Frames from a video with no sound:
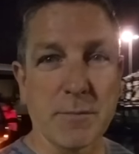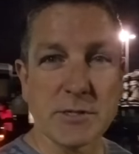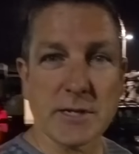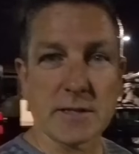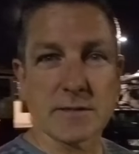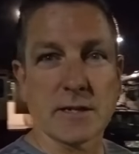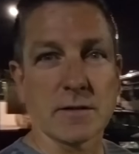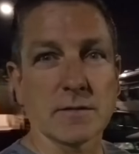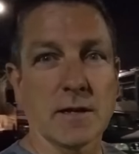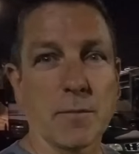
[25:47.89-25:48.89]
But check this out,
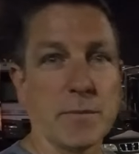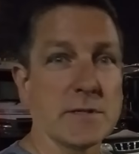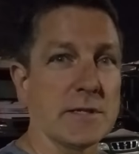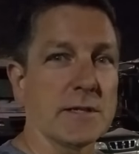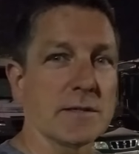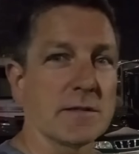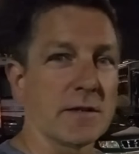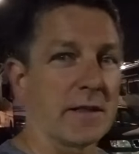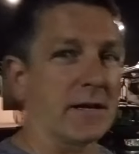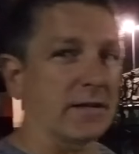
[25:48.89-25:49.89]
how busy it is. Look
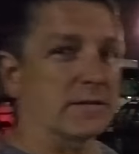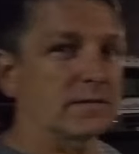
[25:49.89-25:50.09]
at that.